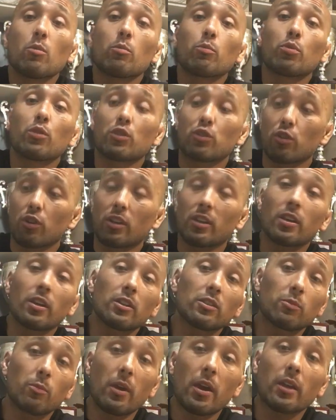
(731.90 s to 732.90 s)
put your
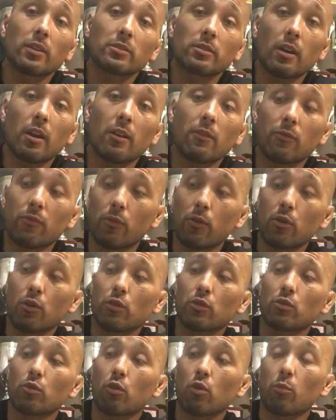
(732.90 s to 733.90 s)
kid's mask on
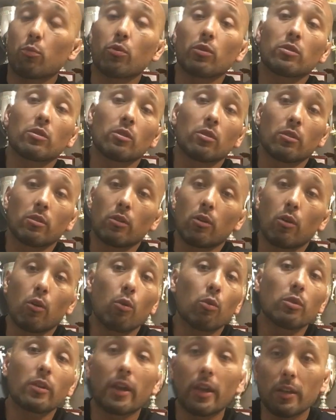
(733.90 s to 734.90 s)
first, or put the
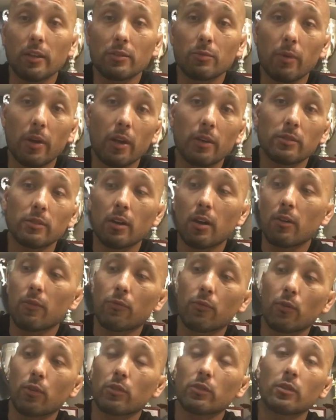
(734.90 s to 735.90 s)
old lady's mask on
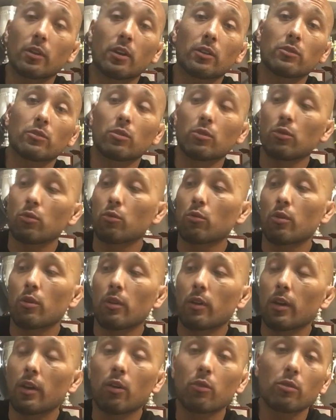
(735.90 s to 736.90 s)
first next to you, or
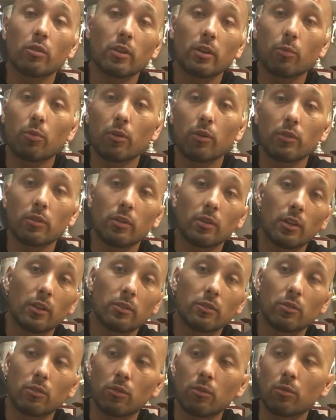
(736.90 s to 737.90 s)
the elderly person
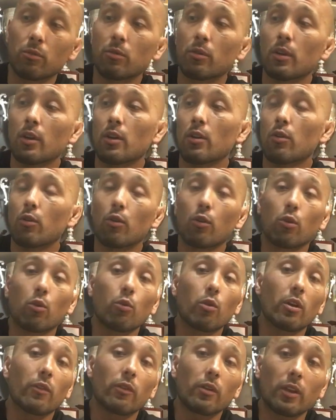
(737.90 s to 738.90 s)
next to you, or
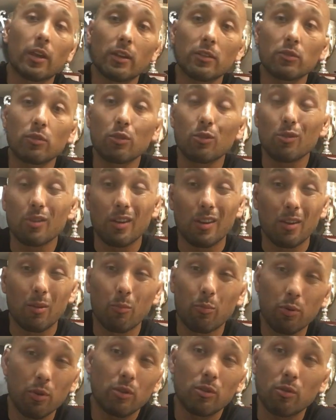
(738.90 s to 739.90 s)
whoever next to you, and
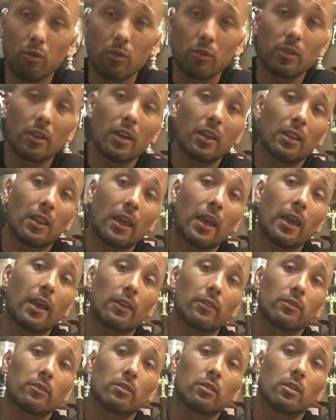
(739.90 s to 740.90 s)
then put yours on
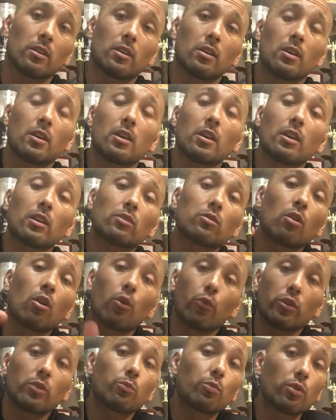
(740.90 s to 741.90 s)
last. It's
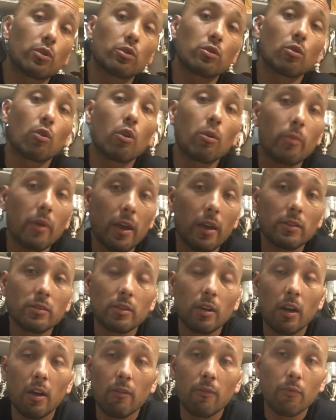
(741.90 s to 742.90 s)
always put your
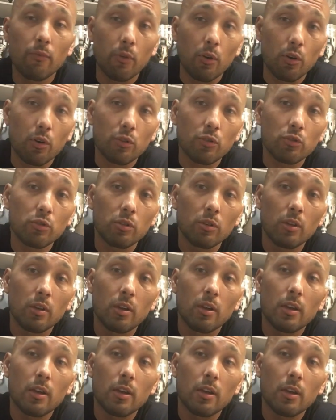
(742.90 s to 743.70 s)
mask on first,